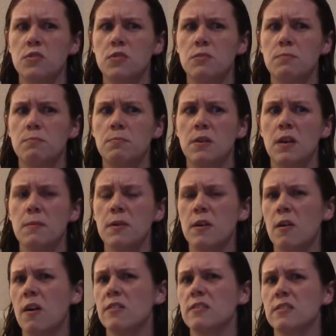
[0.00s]
has become
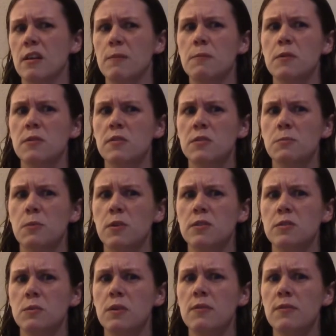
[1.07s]
a con staple at this
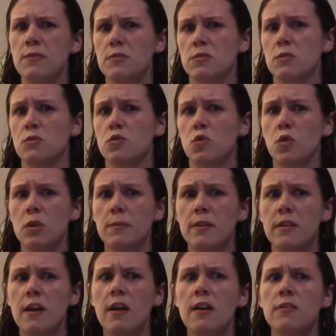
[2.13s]
point, so even if there's no
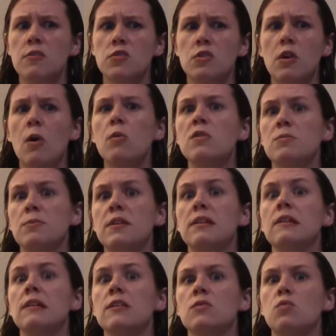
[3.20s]
tournament, there should always be
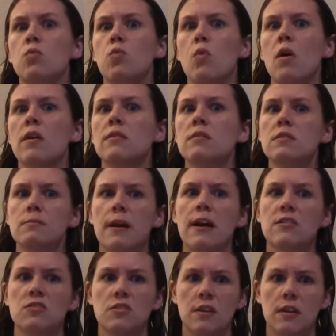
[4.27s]
at least one
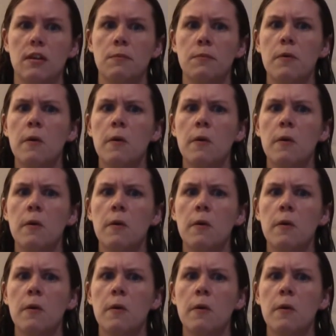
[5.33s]
Smash setup.